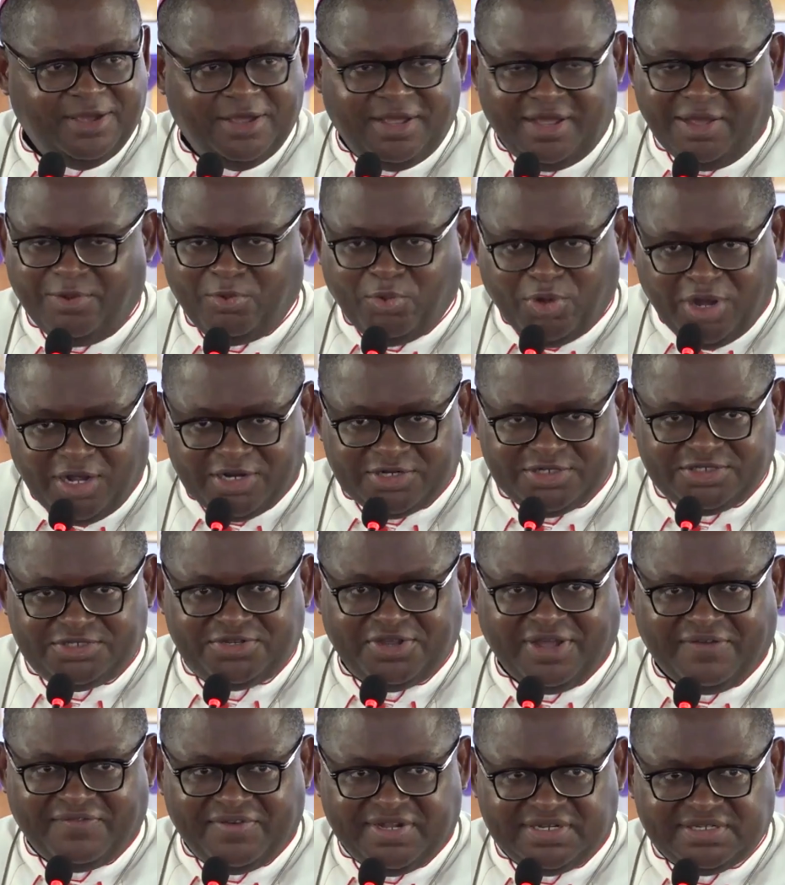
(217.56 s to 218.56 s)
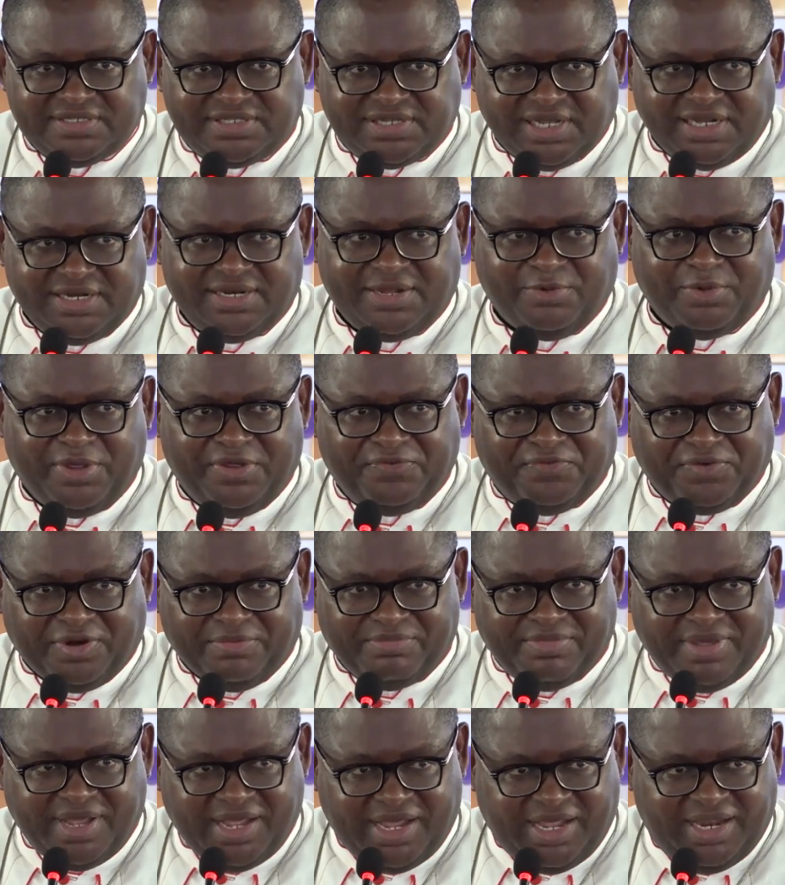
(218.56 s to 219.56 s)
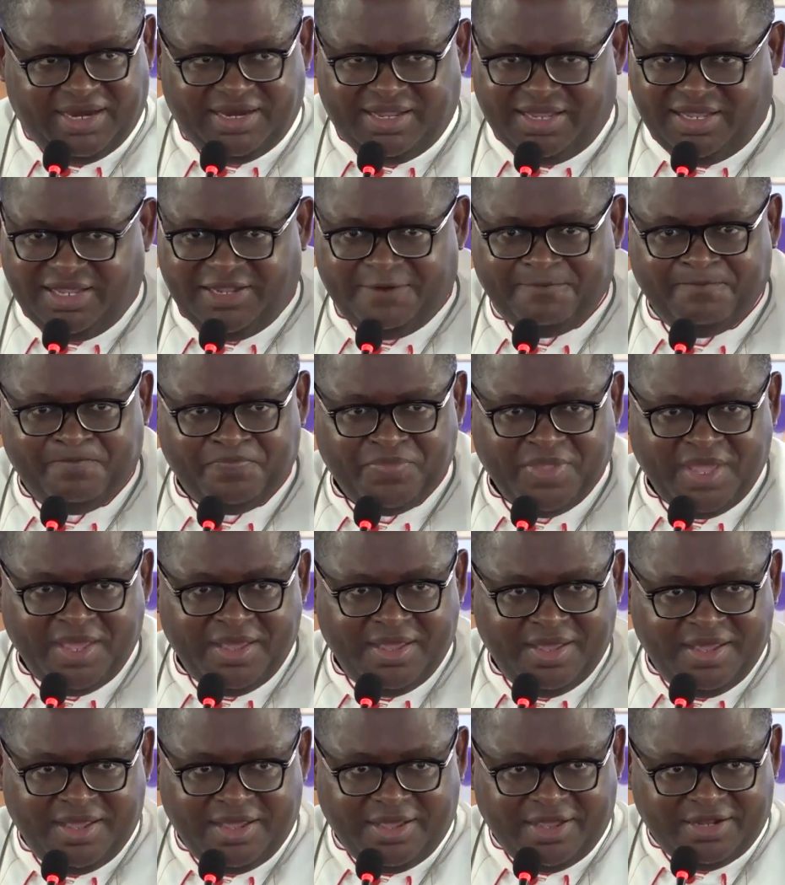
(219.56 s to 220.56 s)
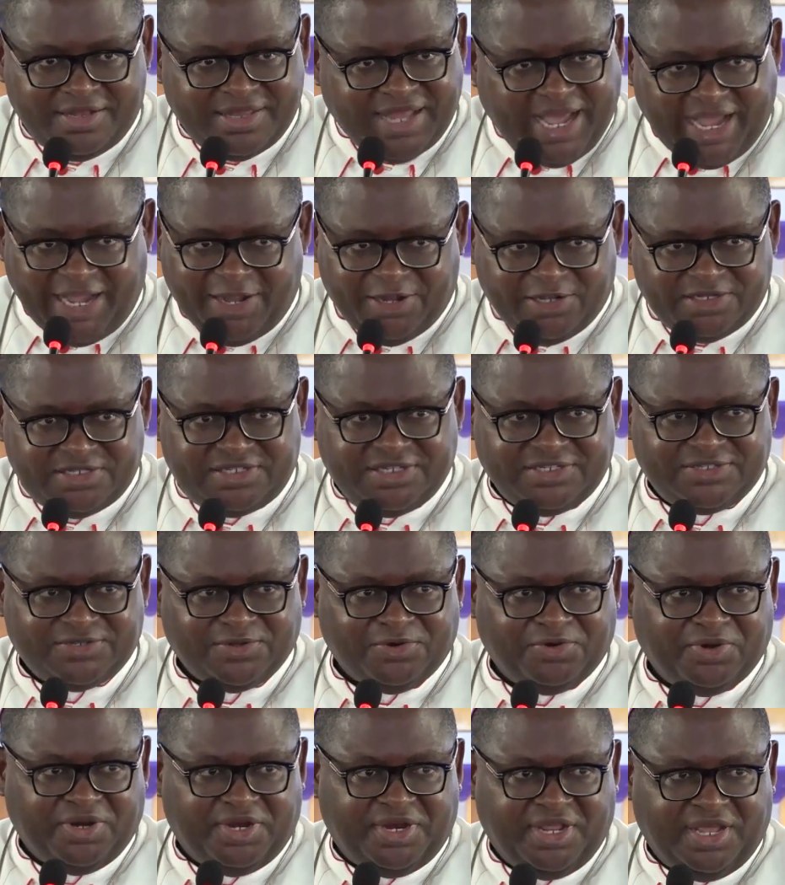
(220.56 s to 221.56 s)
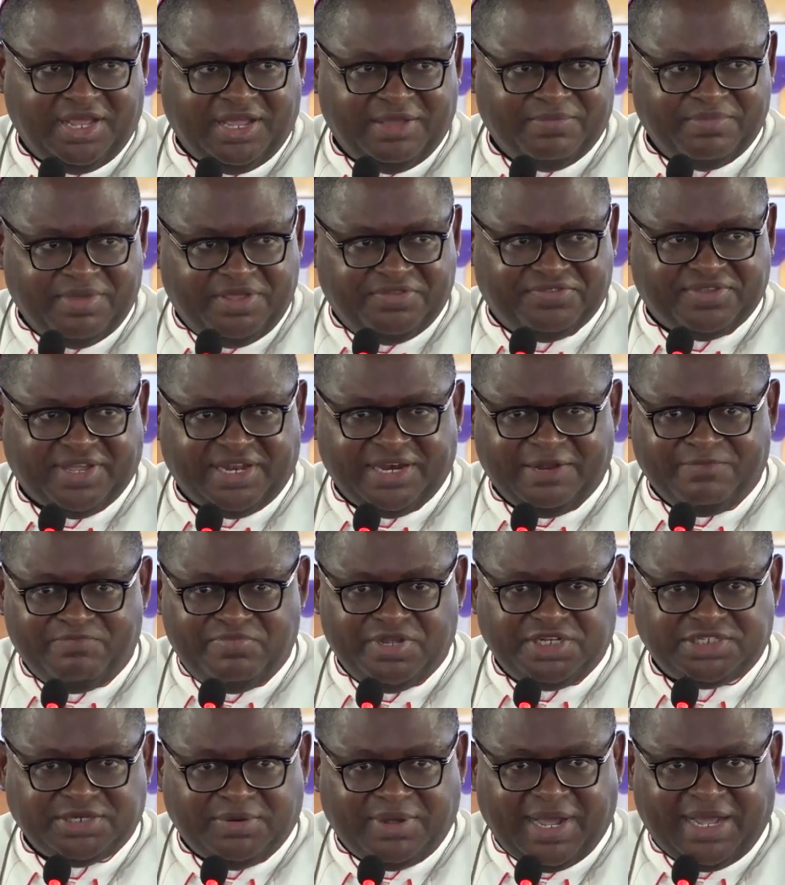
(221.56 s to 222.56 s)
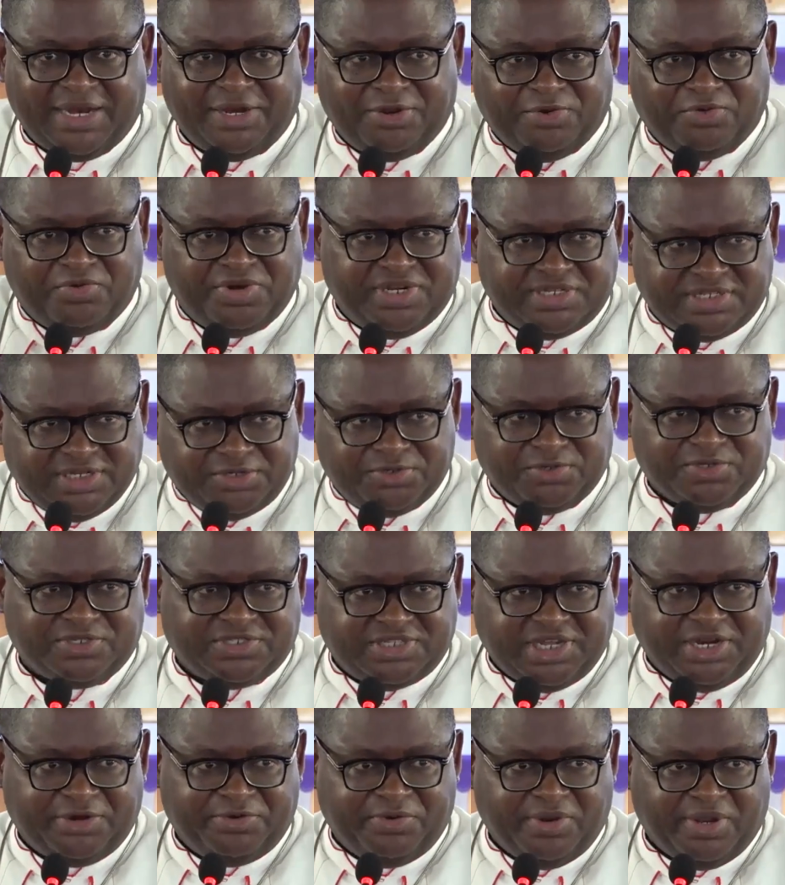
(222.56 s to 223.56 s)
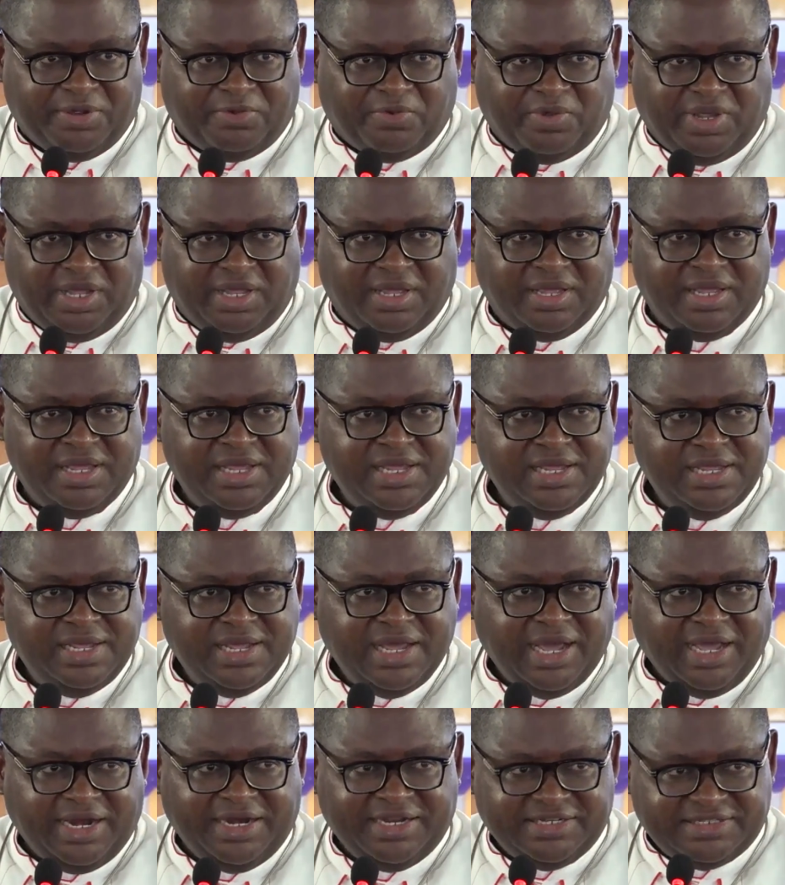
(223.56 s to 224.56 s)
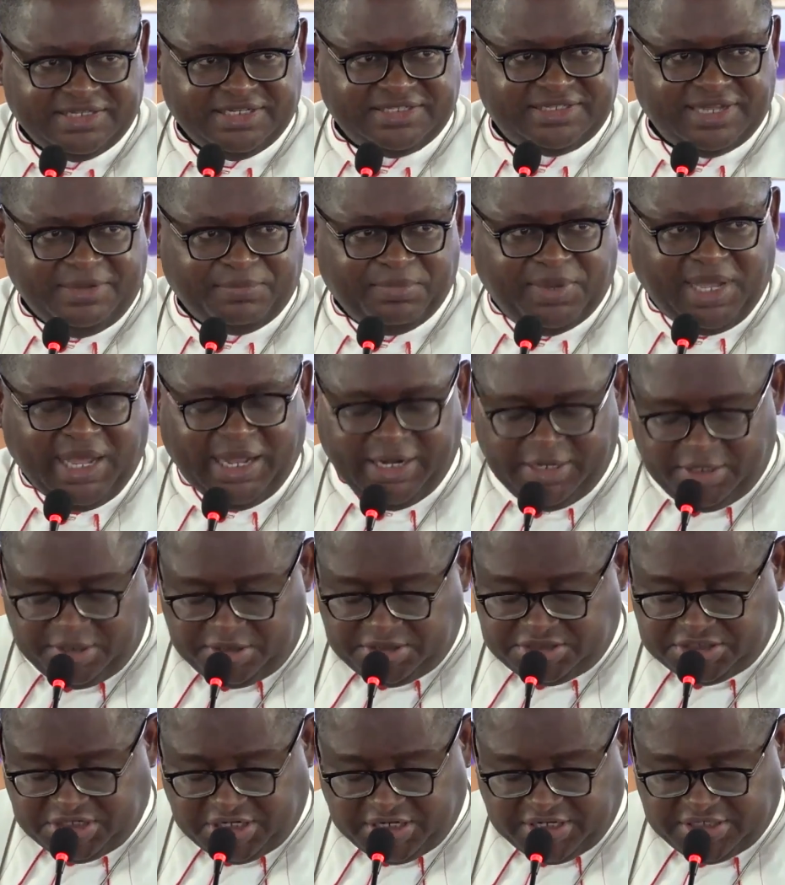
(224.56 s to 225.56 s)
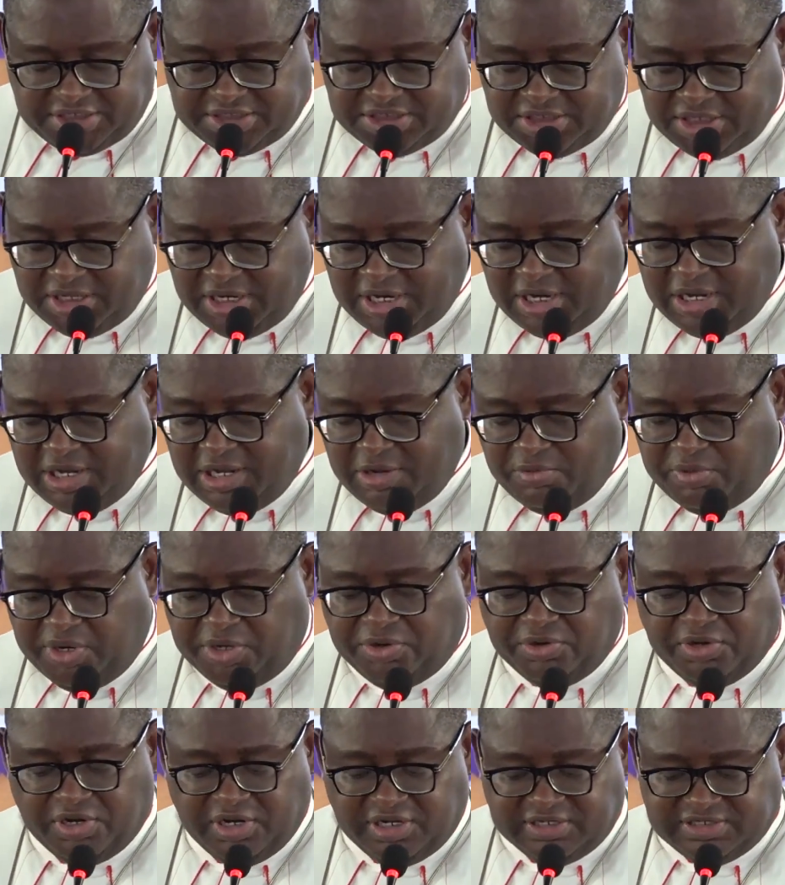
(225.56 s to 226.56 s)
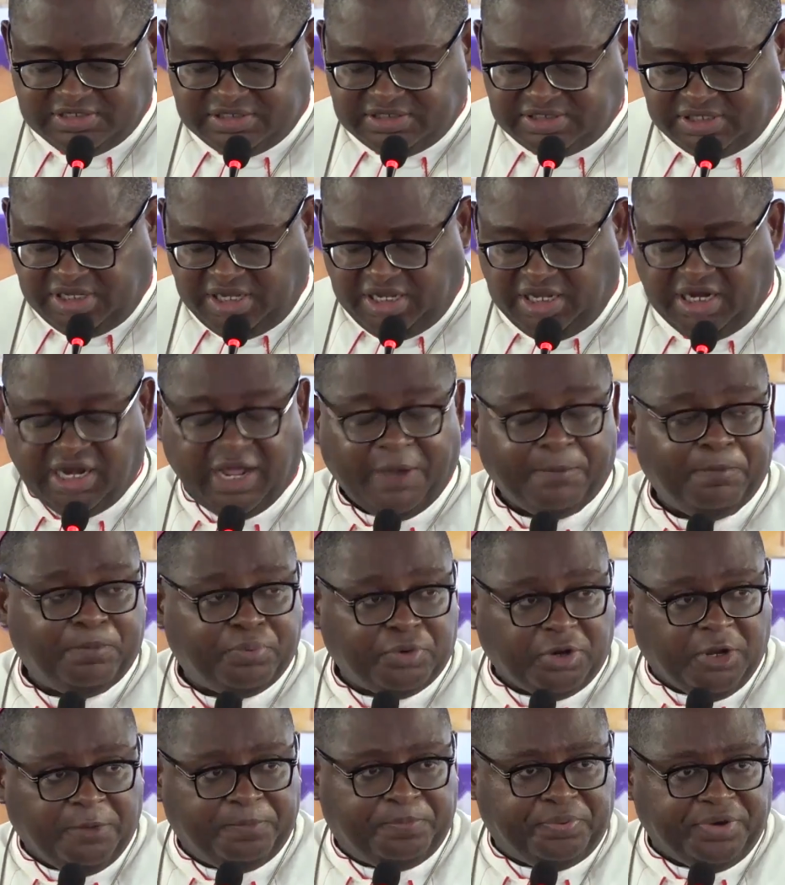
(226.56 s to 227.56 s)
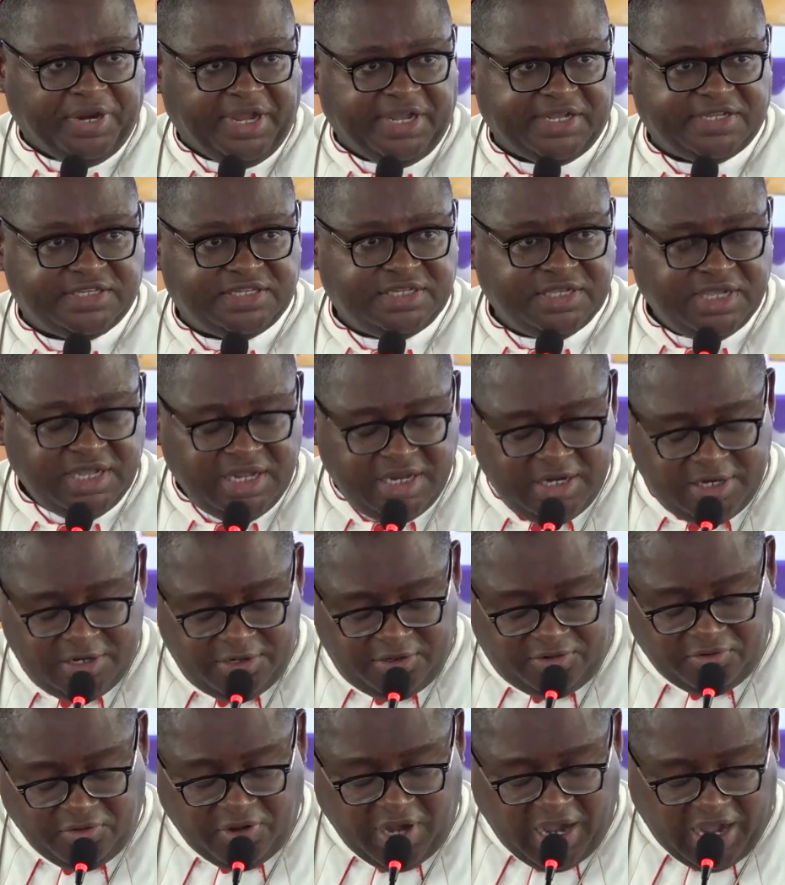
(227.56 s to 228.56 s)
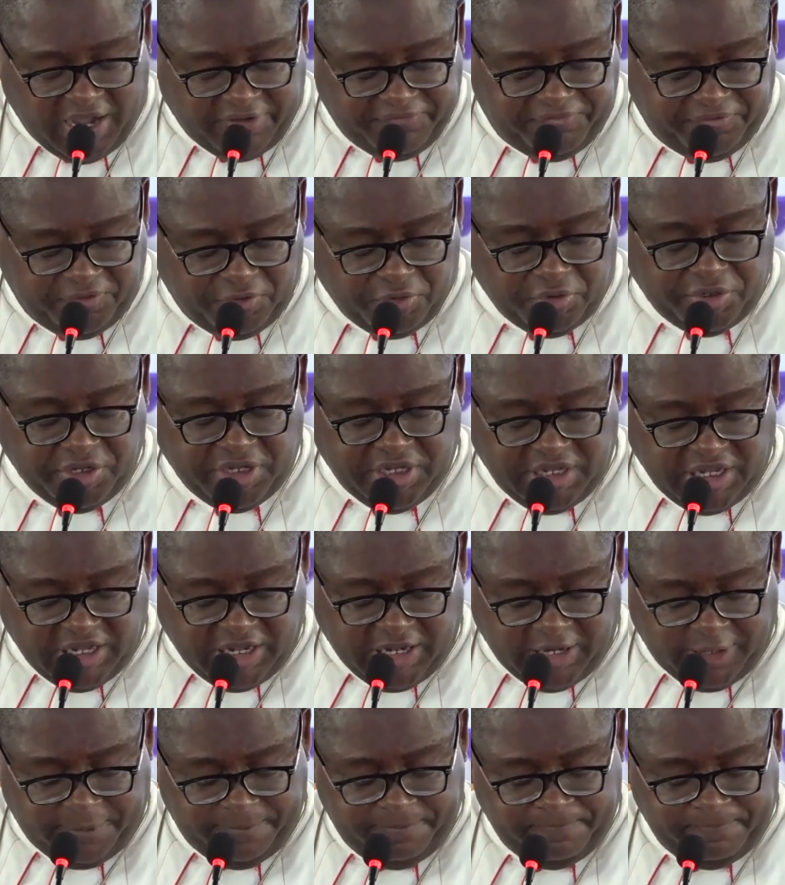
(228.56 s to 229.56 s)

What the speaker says: once you have been sent away from any diocese already, it means that the bishop had a reason to send you away. And it's the same Catholic Church, we do not see it appropriate to have you here.